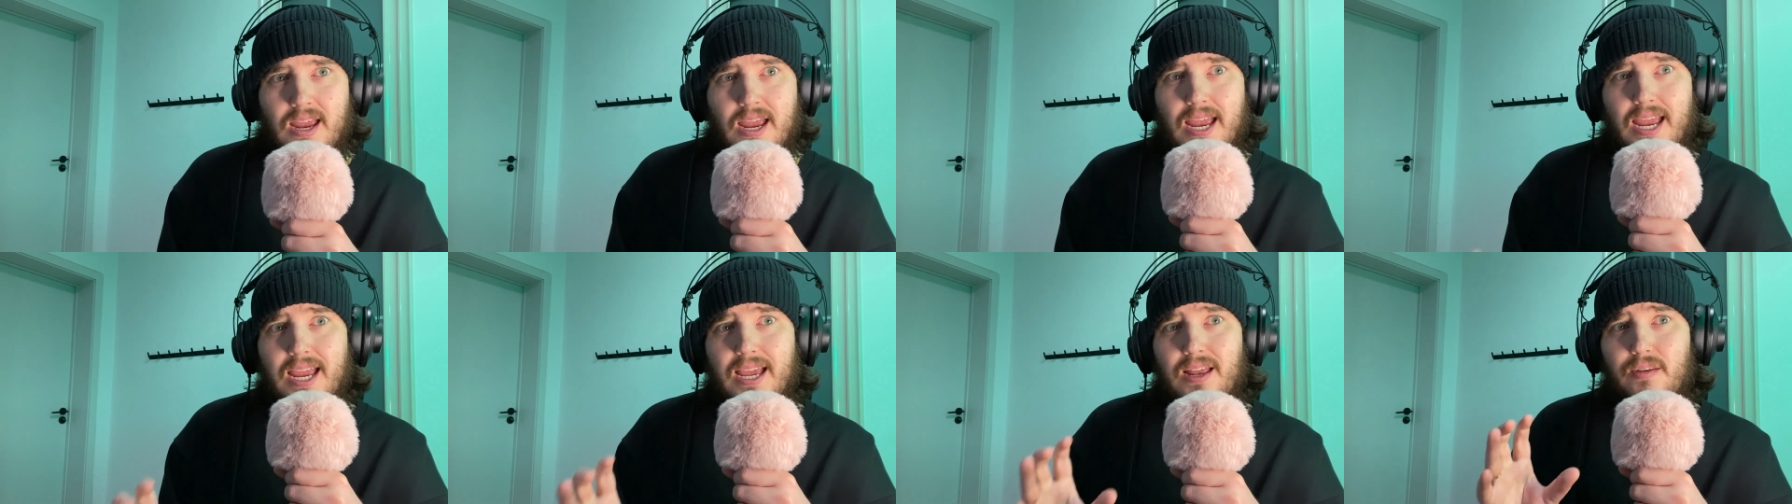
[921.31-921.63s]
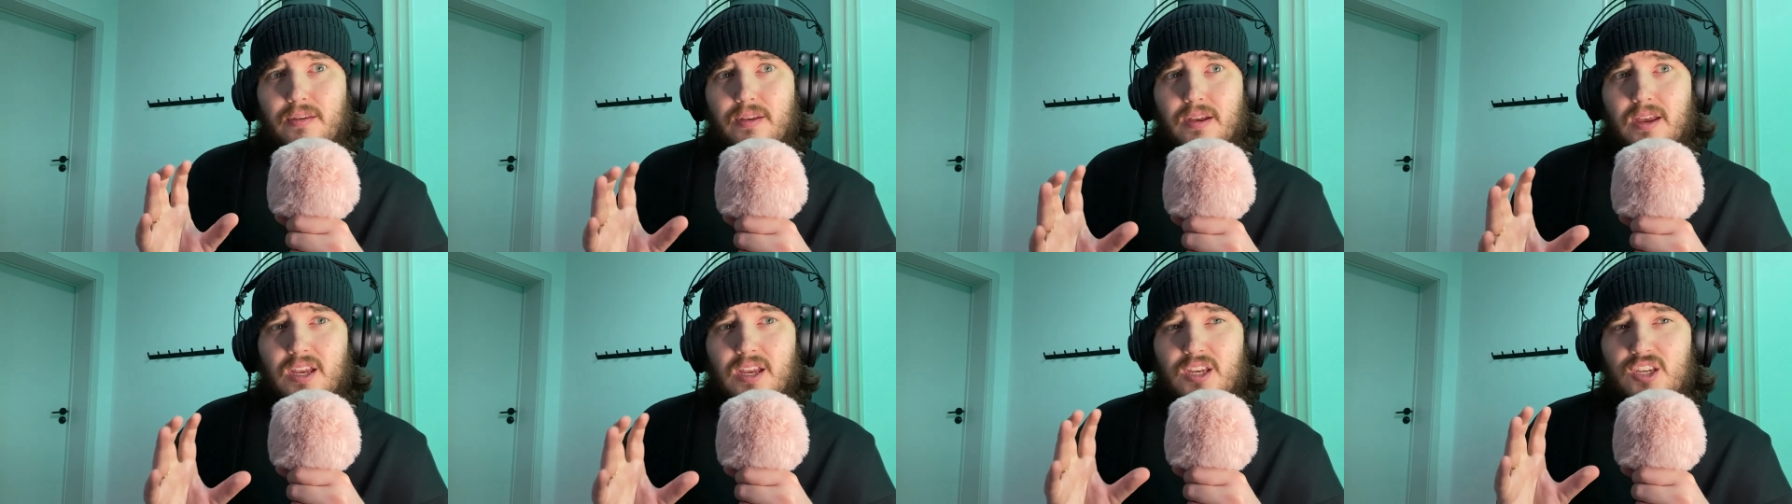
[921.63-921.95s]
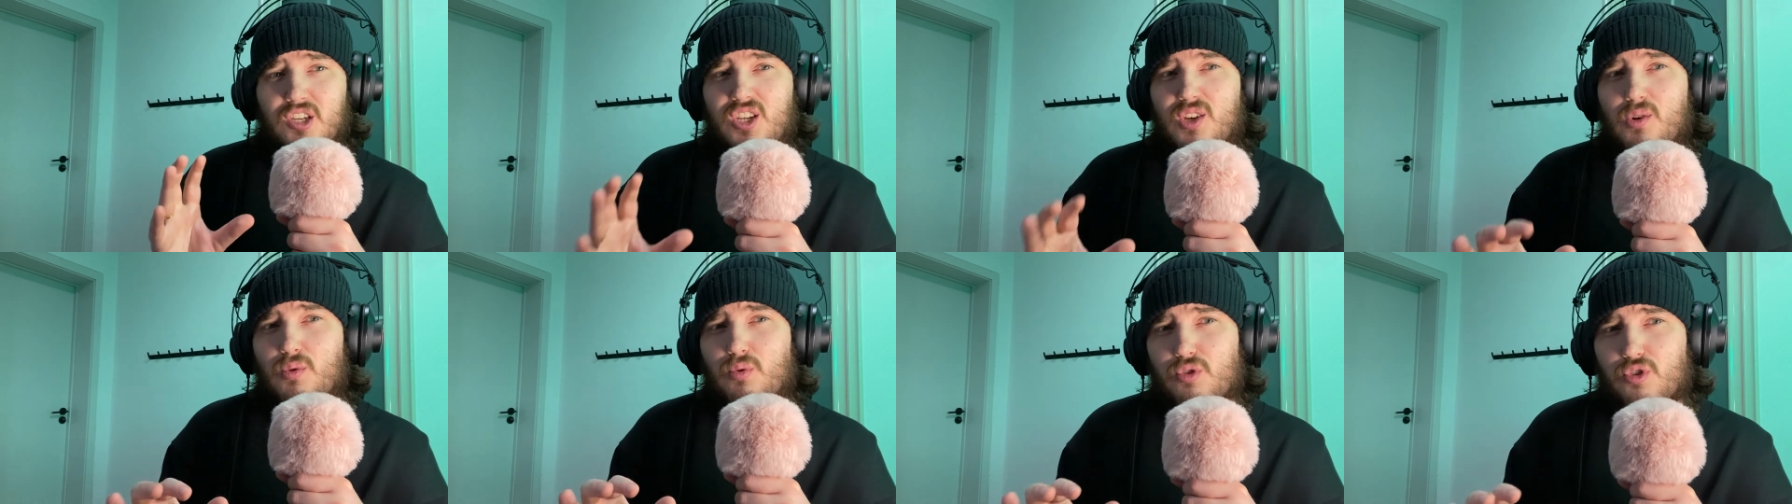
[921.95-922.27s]
and
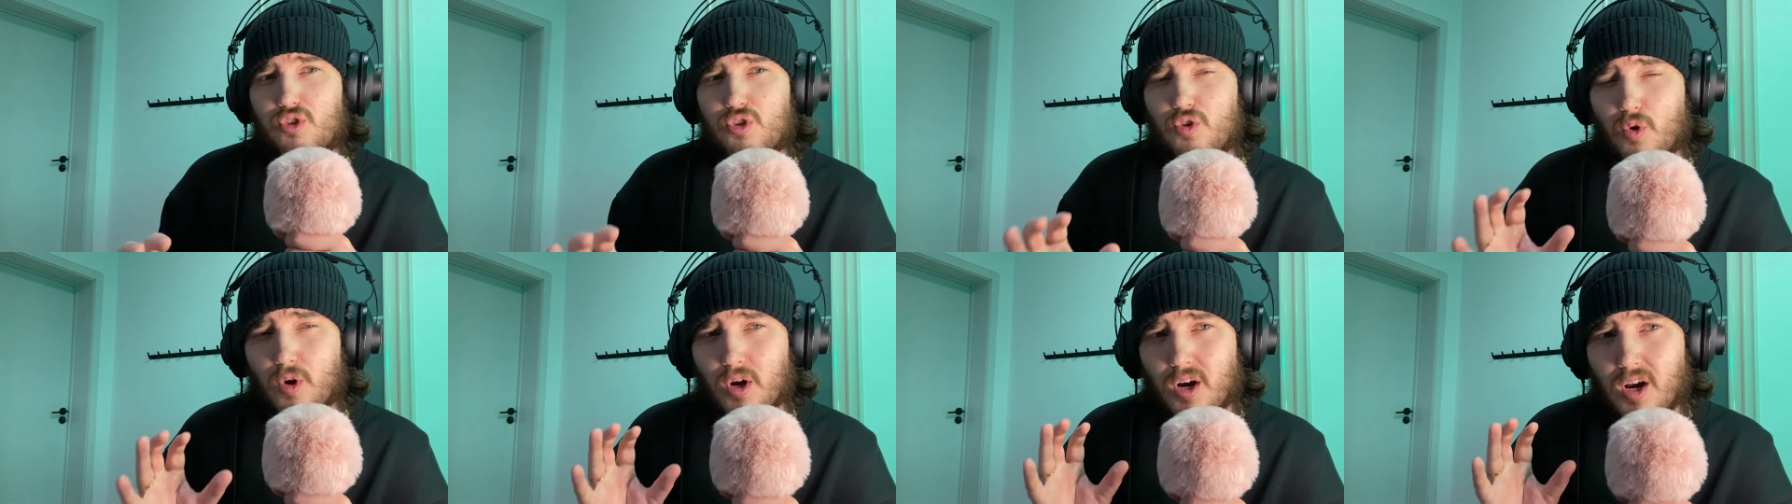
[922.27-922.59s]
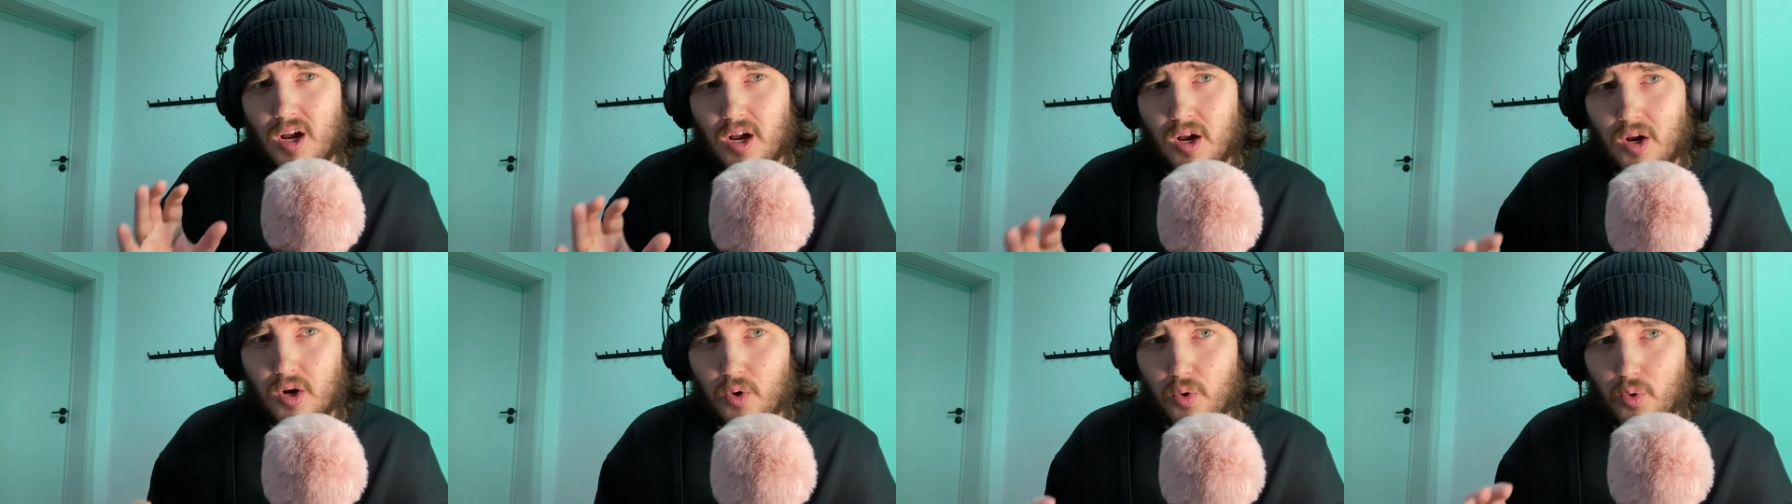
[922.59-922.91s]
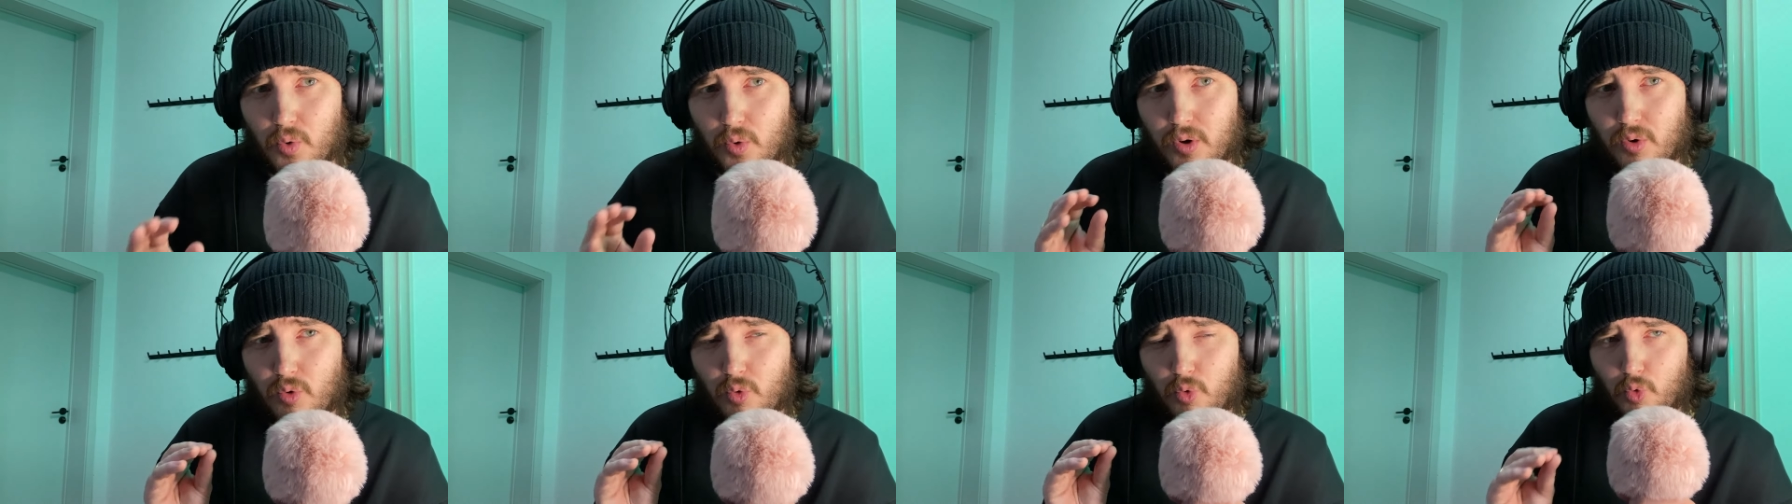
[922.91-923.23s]
use your
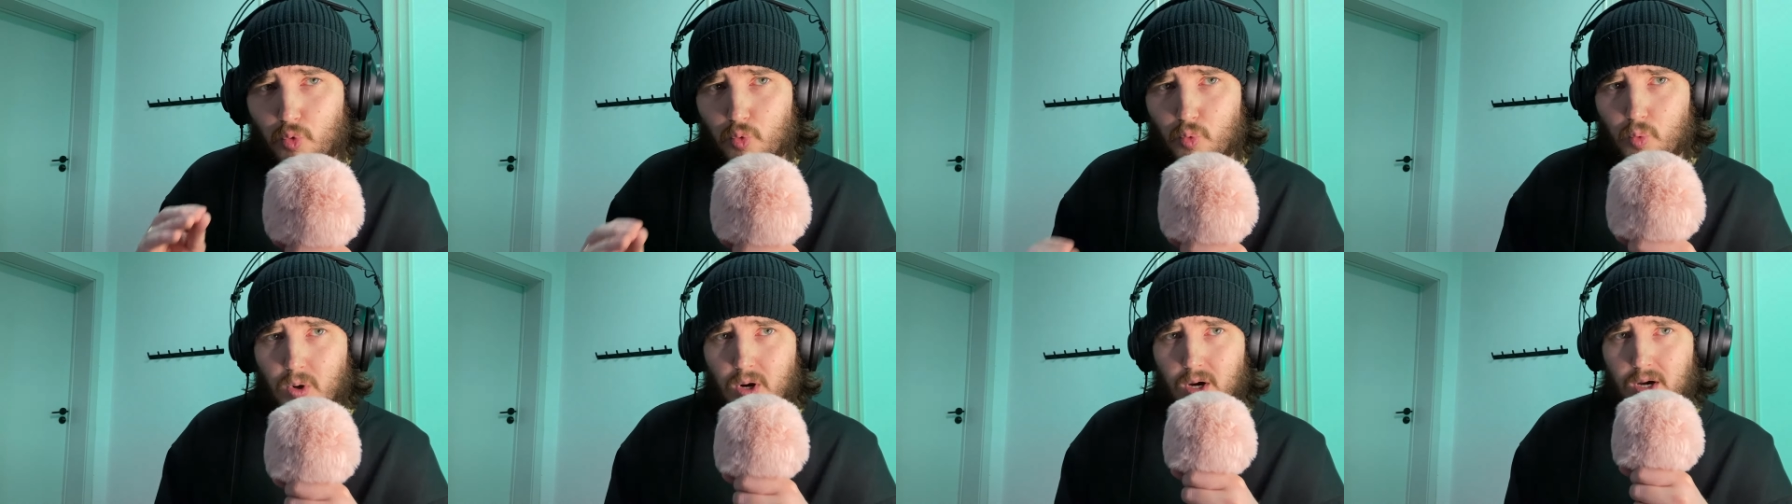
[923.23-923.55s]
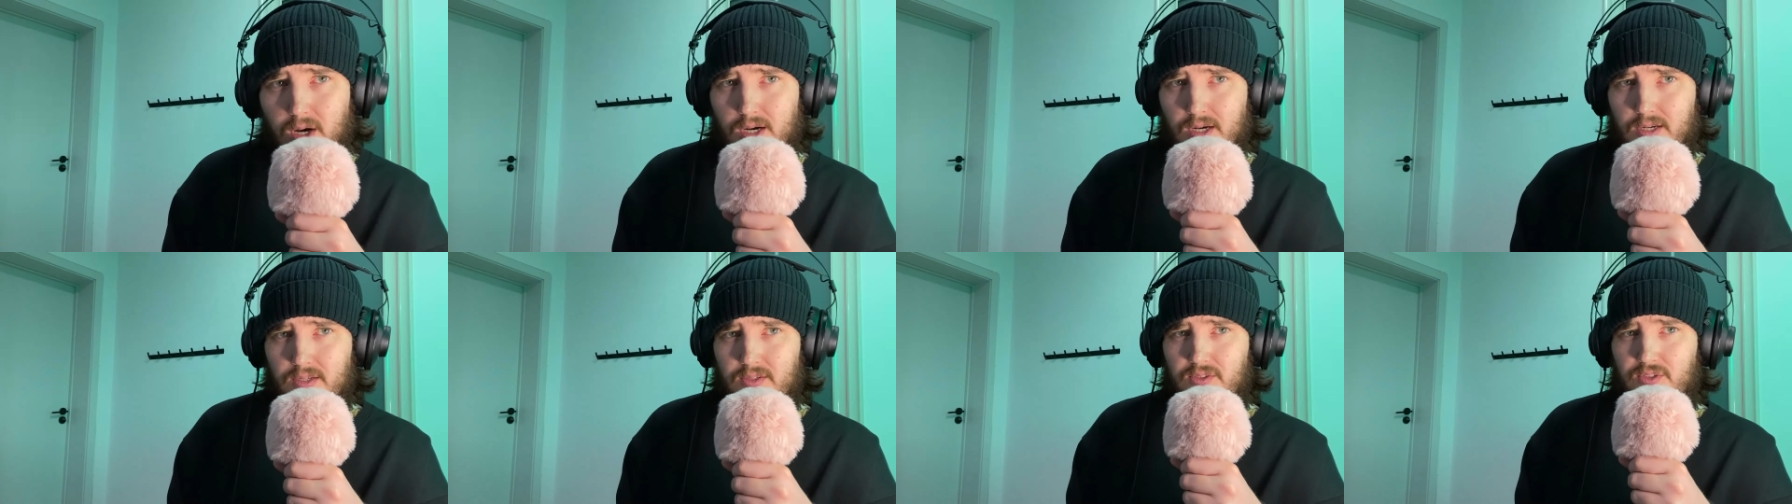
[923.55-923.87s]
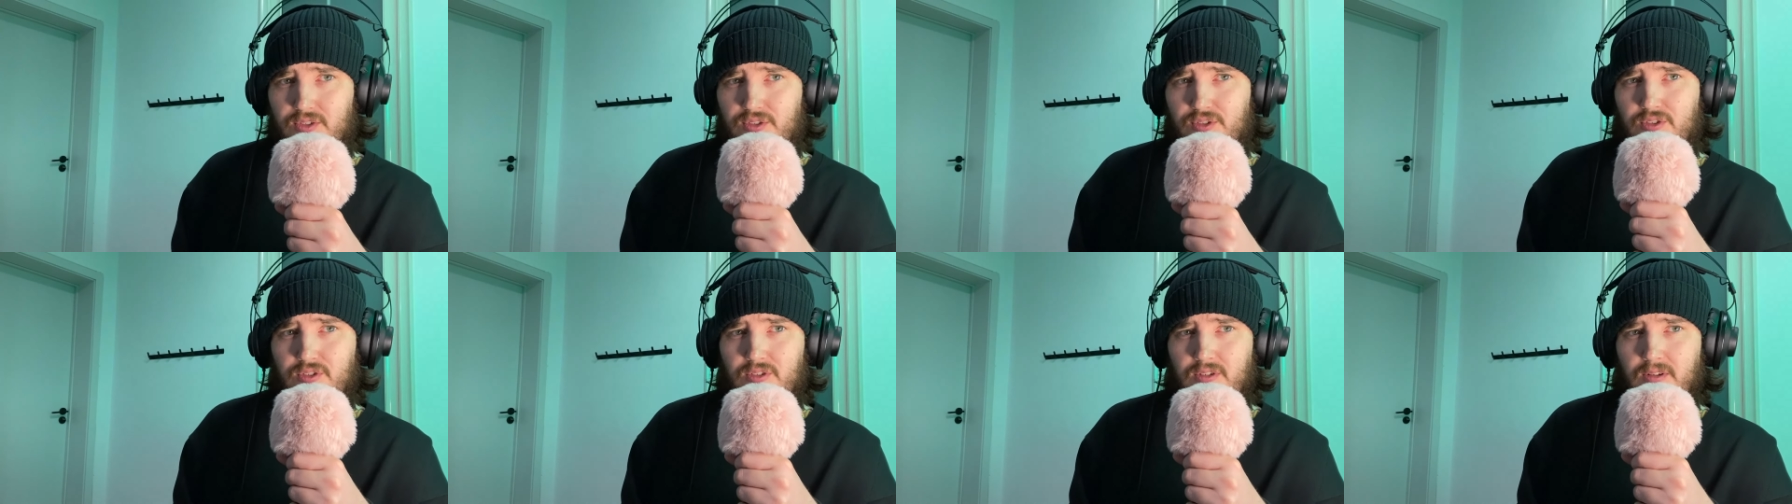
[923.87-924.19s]
own
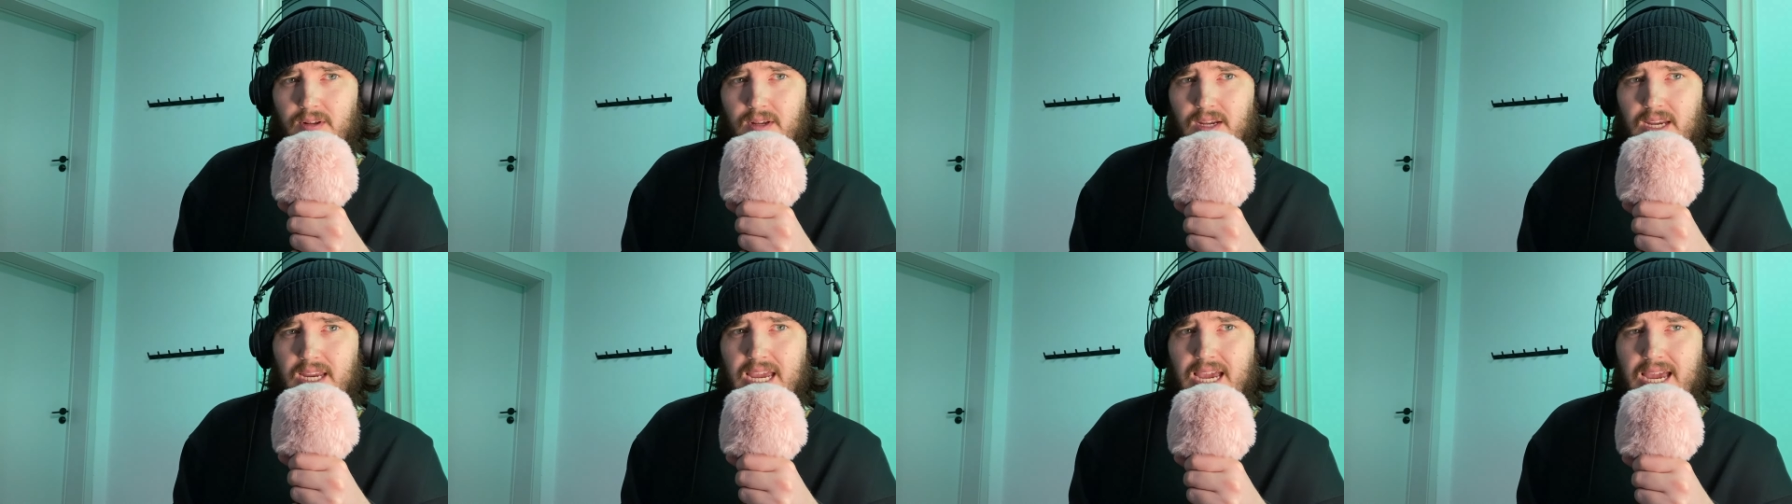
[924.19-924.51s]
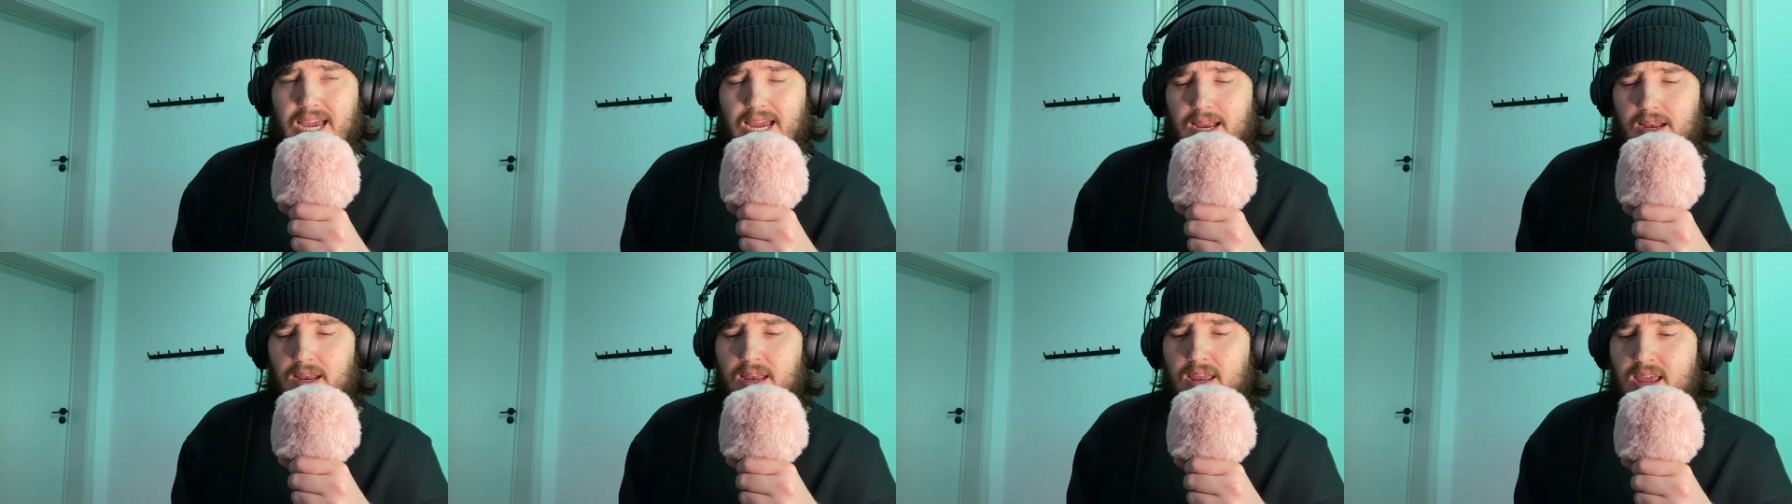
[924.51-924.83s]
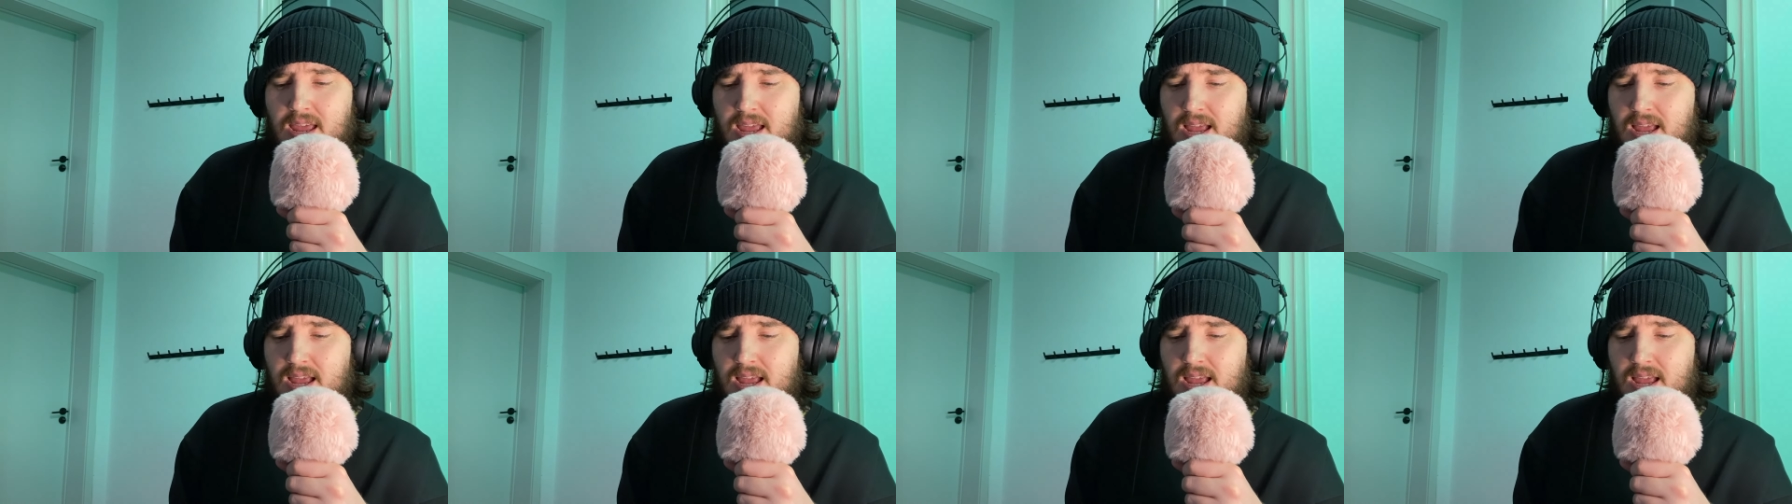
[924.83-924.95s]
words, okay?